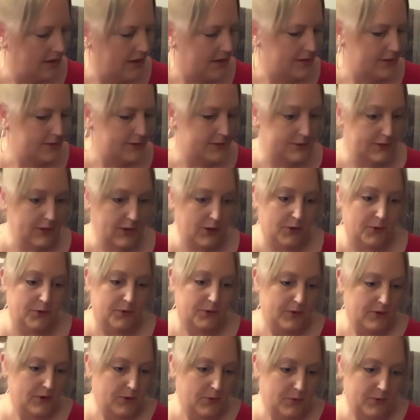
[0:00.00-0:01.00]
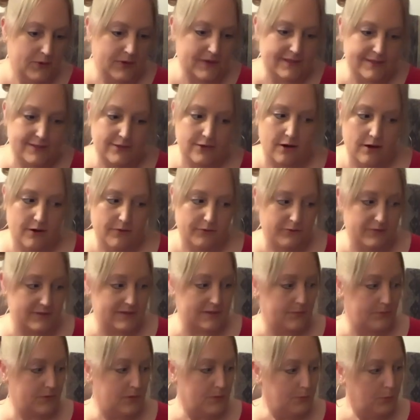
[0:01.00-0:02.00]
So we're gonna start off with
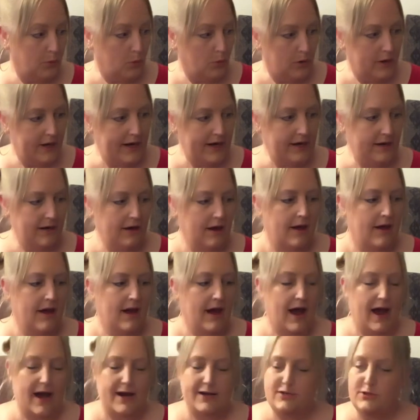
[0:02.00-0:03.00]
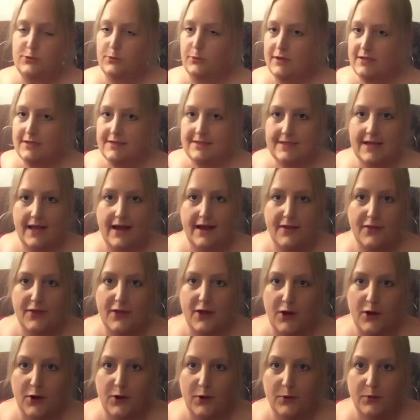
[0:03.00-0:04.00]
something boring. I do want to say
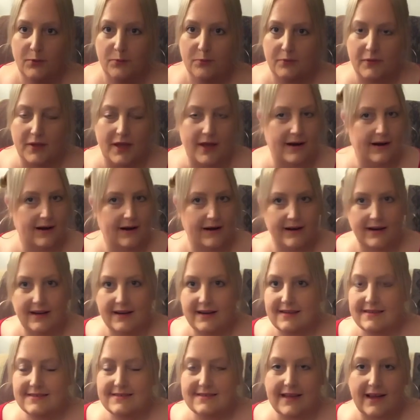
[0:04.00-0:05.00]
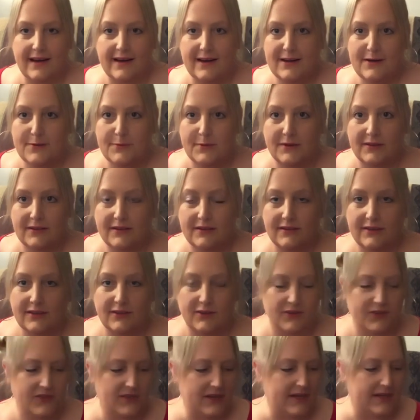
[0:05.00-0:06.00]
though, and I get excited about the little
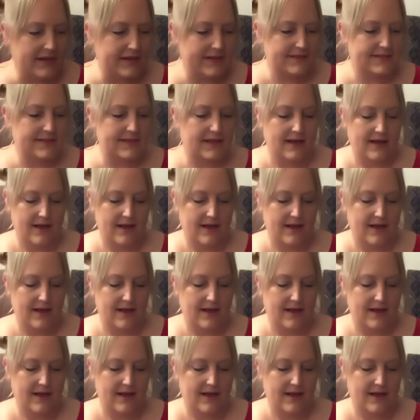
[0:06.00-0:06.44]
things,